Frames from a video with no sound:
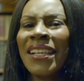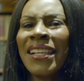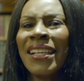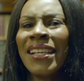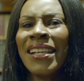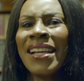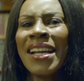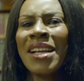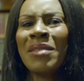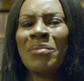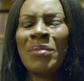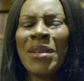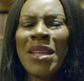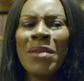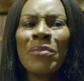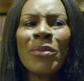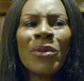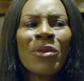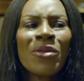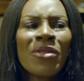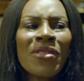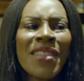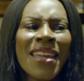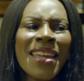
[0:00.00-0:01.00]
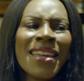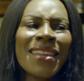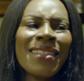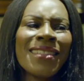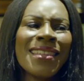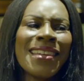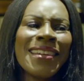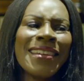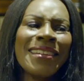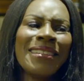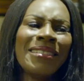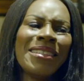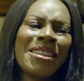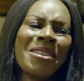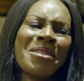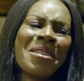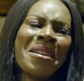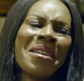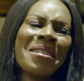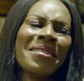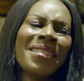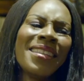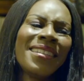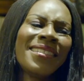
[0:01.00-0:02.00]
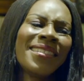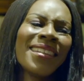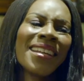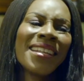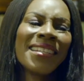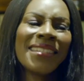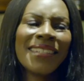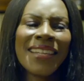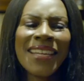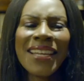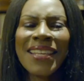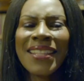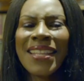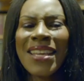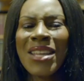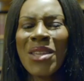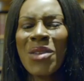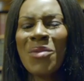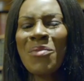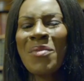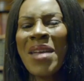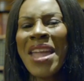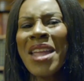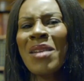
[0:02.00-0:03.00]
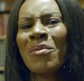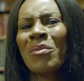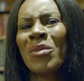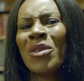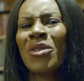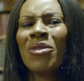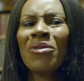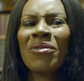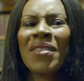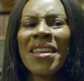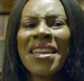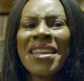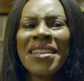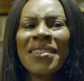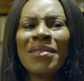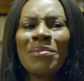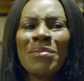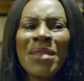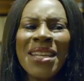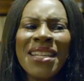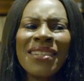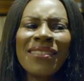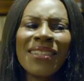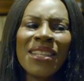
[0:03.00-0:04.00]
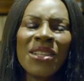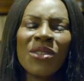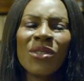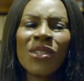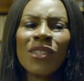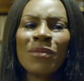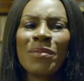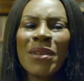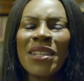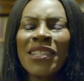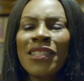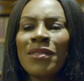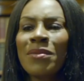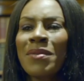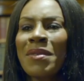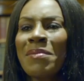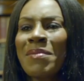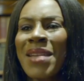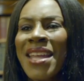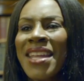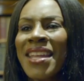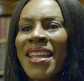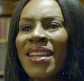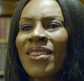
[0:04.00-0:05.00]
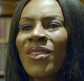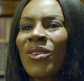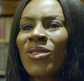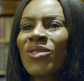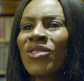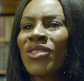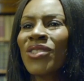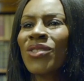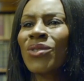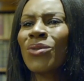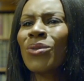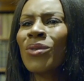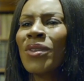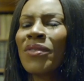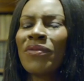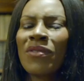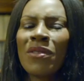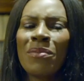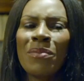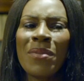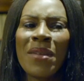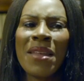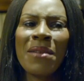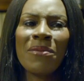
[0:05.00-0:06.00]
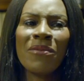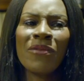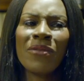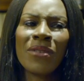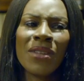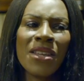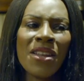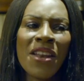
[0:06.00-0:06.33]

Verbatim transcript: uh, and people think that you know this idea that you make movies means that you're supposed to be making not just all of the pe-